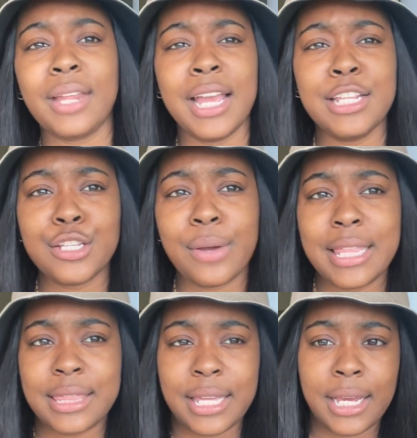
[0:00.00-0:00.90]
And so I
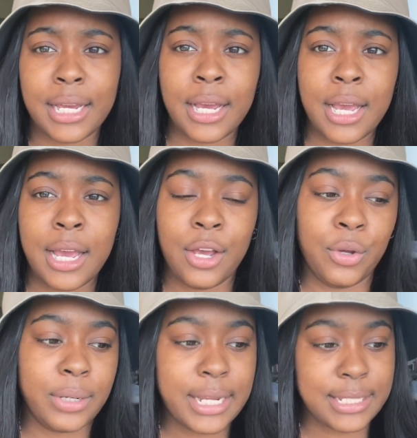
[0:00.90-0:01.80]
think,
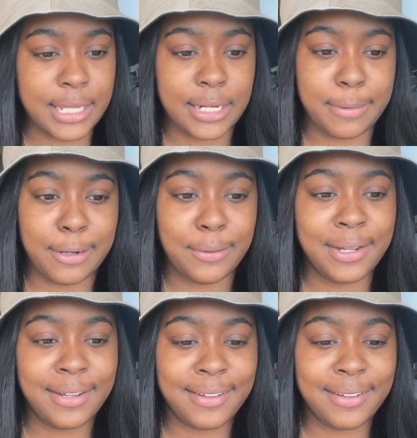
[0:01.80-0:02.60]
who would I say that about?